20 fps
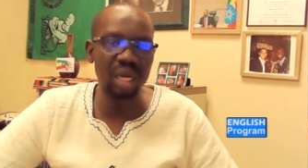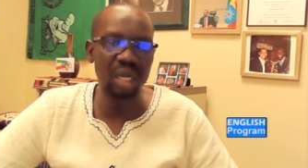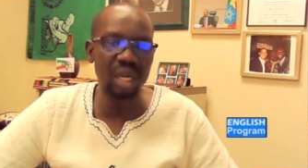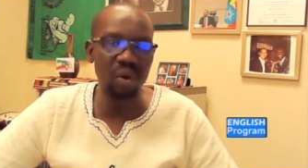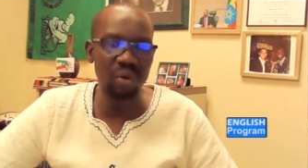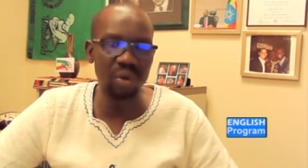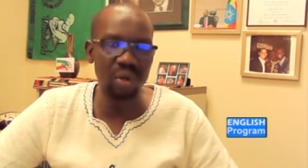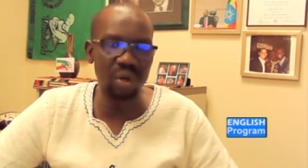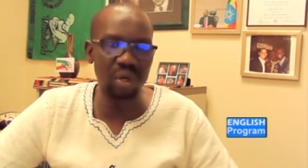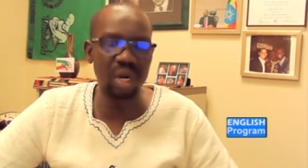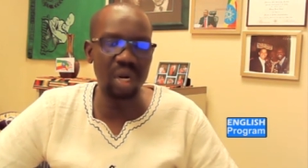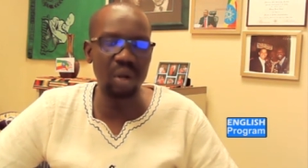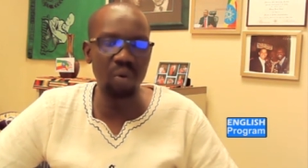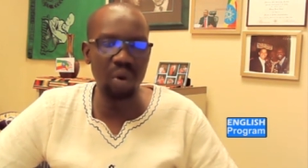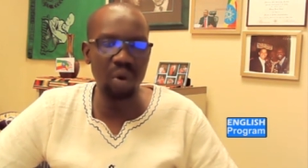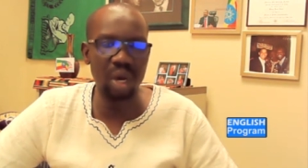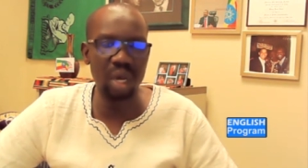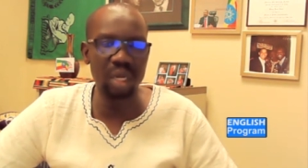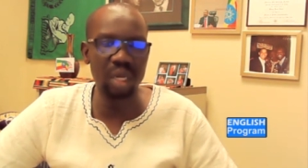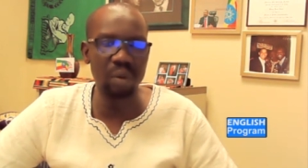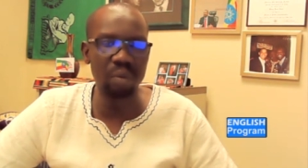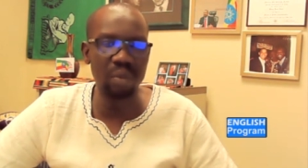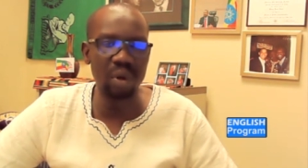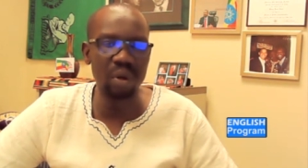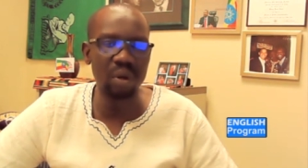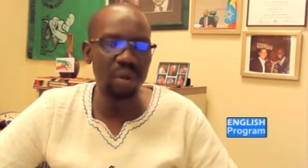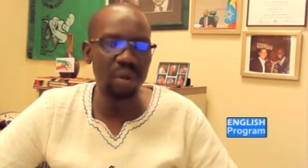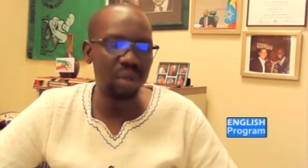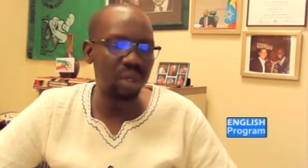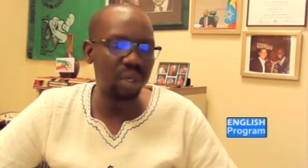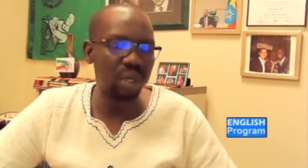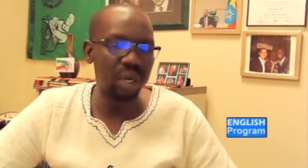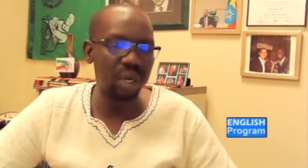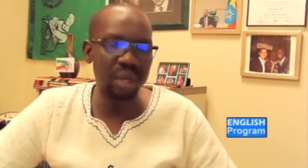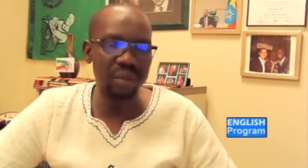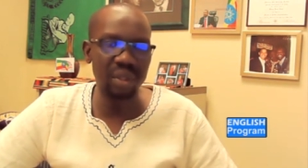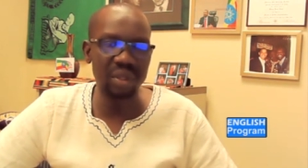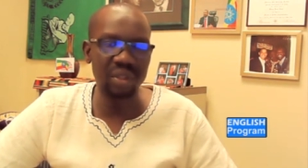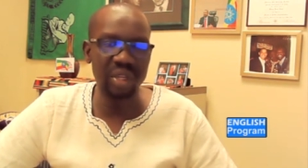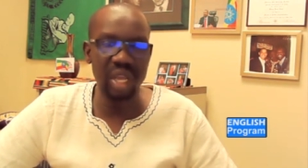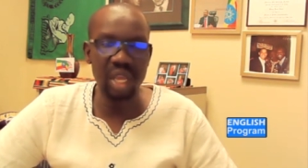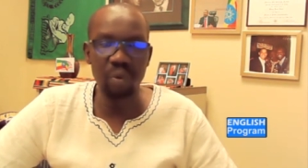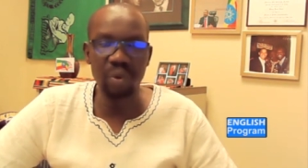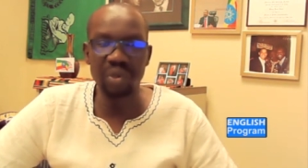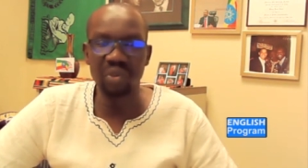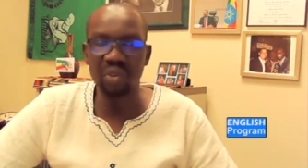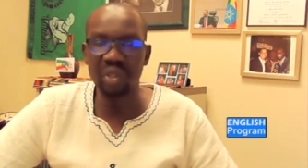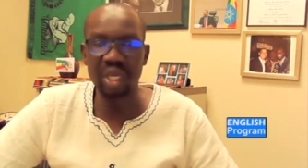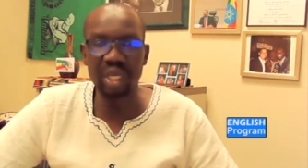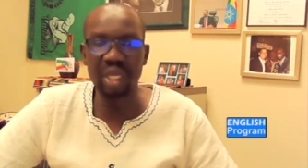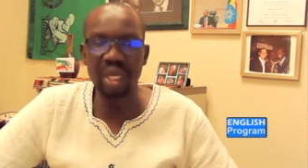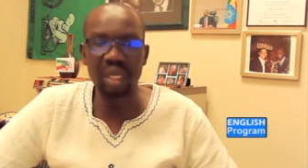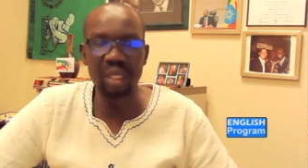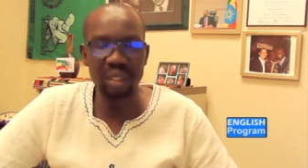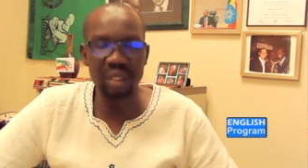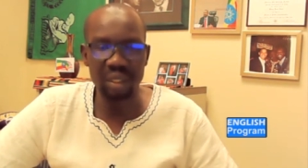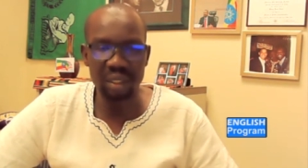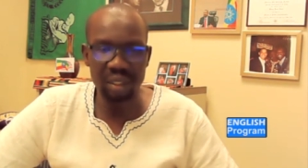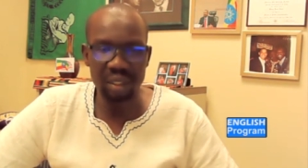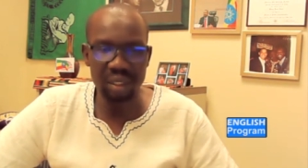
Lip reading: Governor Agwalamo at the time, which they killed